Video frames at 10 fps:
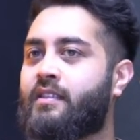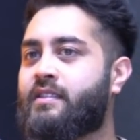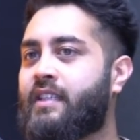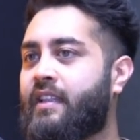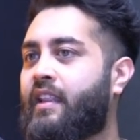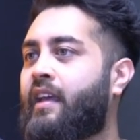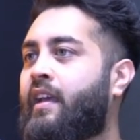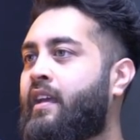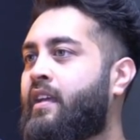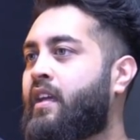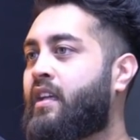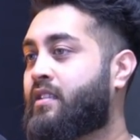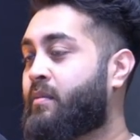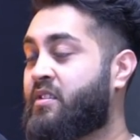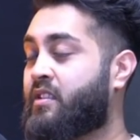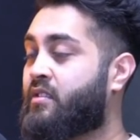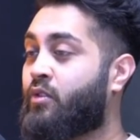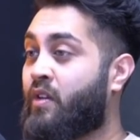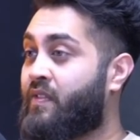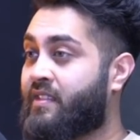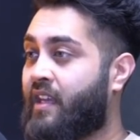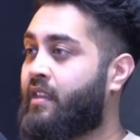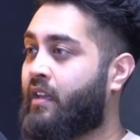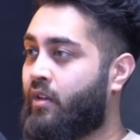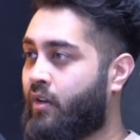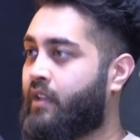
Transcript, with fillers: you could sit there and sometimes just not even say anything and